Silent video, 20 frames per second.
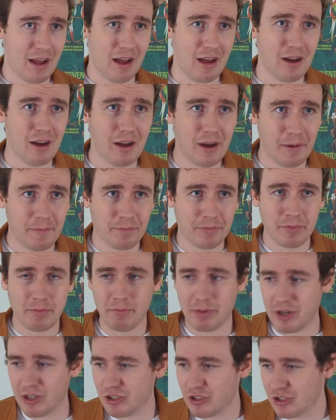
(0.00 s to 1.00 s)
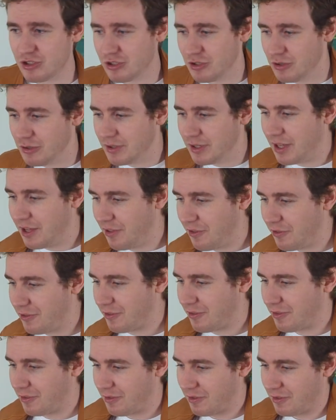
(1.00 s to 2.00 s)
but as soon
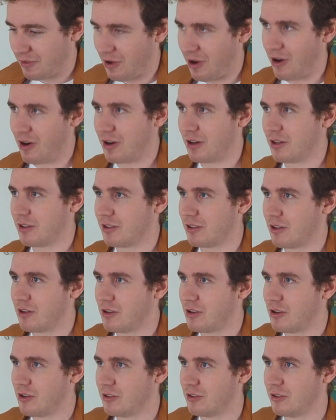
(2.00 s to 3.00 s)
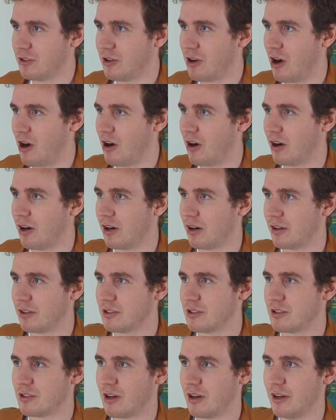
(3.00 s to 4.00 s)
as our car
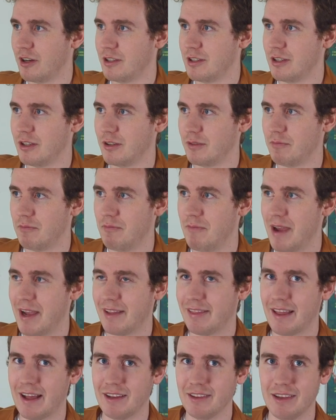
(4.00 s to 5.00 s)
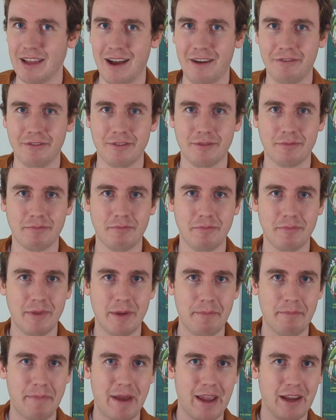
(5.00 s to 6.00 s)
started to make that left
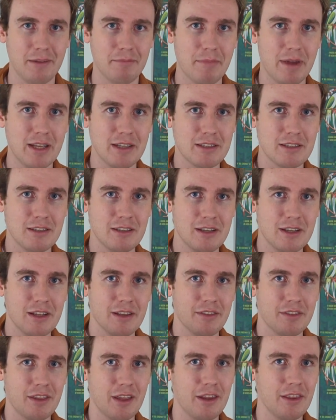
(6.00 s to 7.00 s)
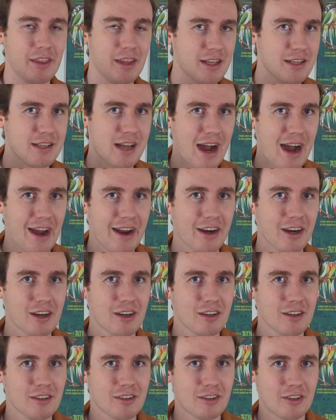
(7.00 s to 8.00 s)
embankment, then the
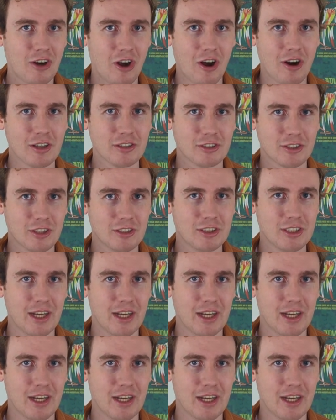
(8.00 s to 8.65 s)
entire car started